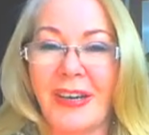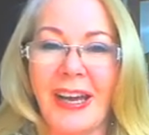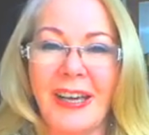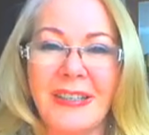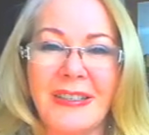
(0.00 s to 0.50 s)

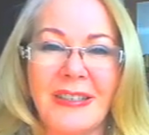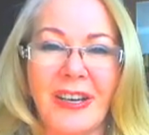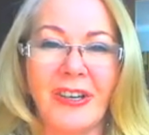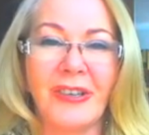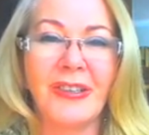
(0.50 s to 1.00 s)
Okay,
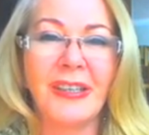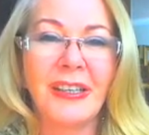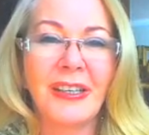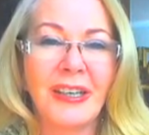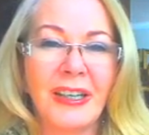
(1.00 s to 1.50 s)
so
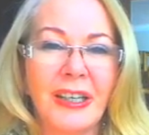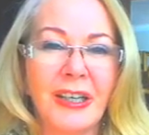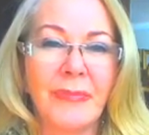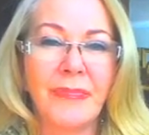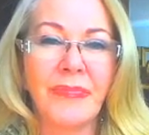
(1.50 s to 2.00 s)

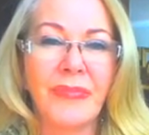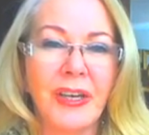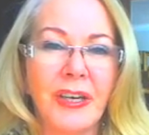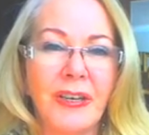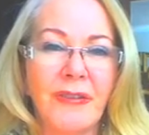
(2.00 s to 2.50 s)
um,
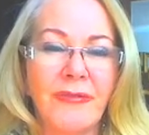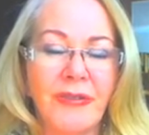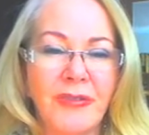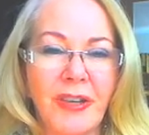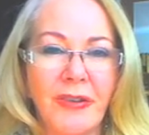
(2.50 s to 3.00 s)
if
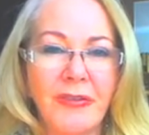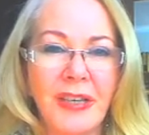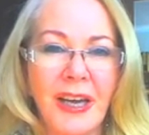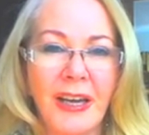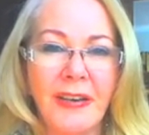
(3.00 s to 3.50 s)
you
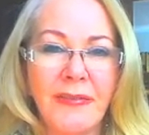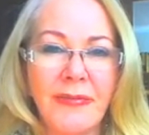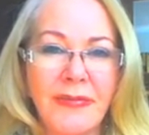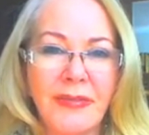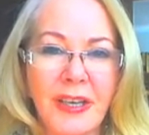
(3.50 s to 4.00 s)
don't have
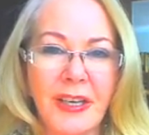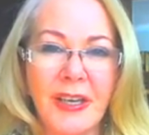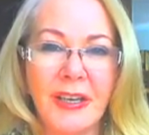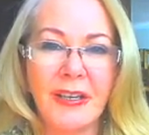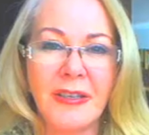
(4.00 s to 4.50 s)

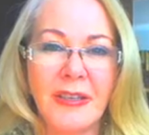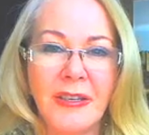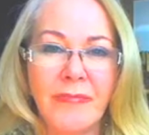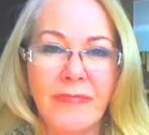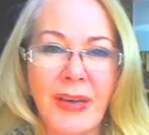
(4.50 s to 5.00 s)
the
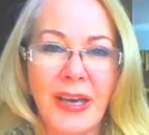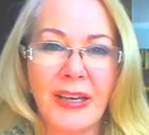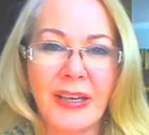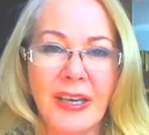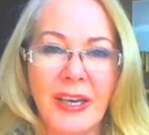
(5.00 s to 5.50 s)

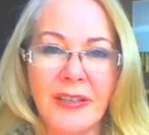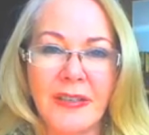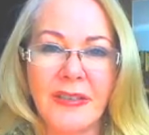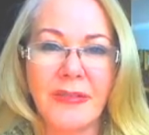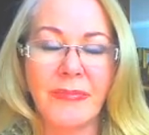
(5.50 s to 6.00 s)
bank account
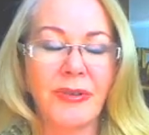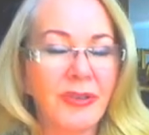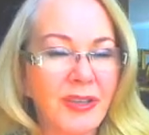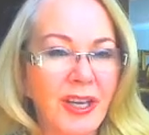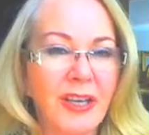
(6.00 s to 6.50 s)
to
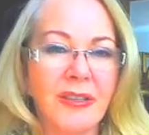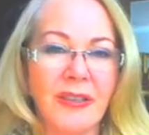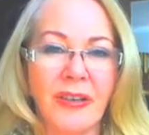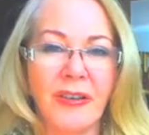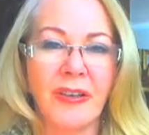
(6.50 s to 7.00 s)
support that,
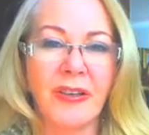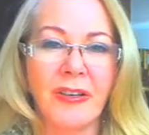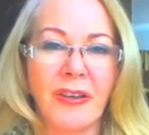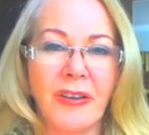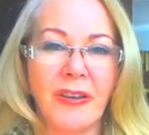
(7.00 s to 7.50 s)
then, eh,
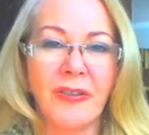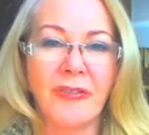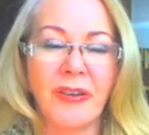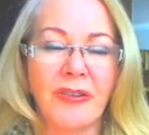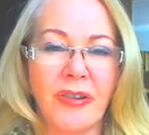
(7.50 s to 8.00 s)
you know,
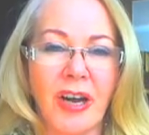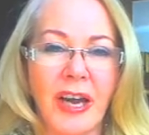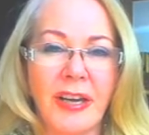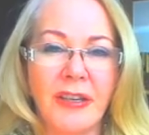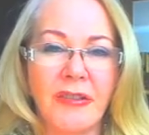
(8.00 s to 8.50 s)

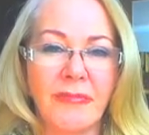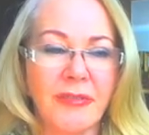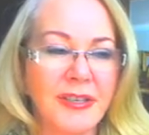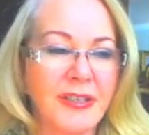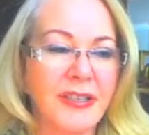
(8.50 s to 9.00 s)
try to
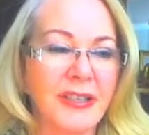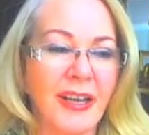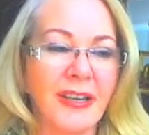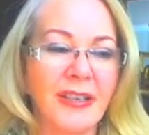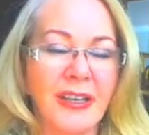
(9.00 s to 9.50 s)
resist
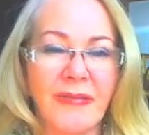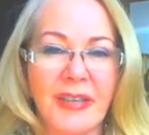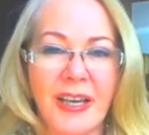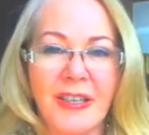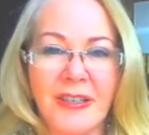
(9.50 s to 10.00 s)
that
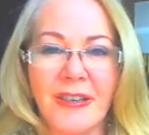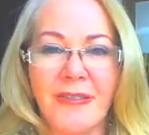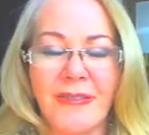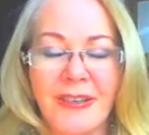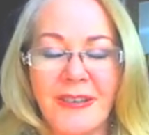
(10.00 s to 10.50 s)
temptation.
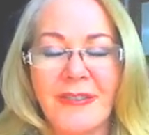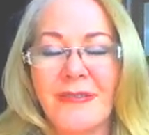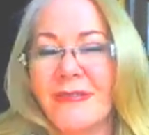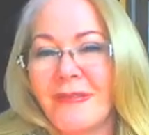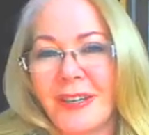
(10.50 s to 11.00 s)
If you
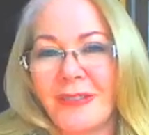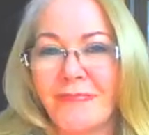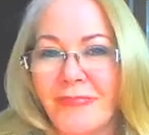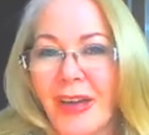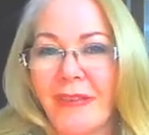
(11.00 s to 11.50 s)
do, well,
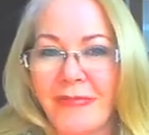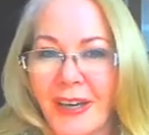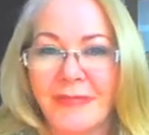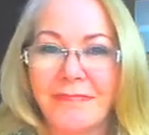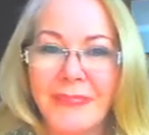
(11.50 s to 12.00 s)
have
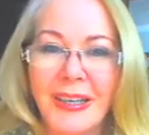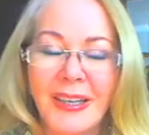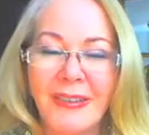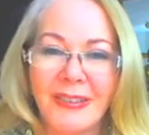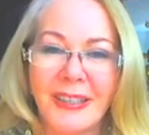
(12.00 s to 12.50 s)
fun.
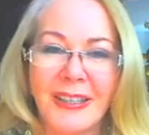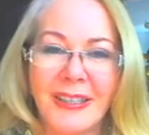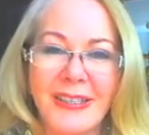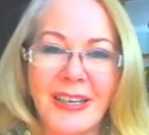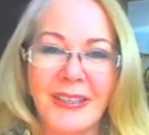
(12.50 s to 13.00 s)
What can
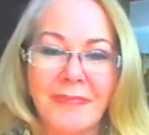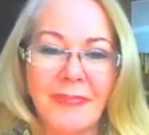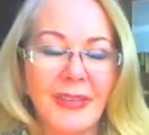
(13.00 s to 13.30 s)
I say?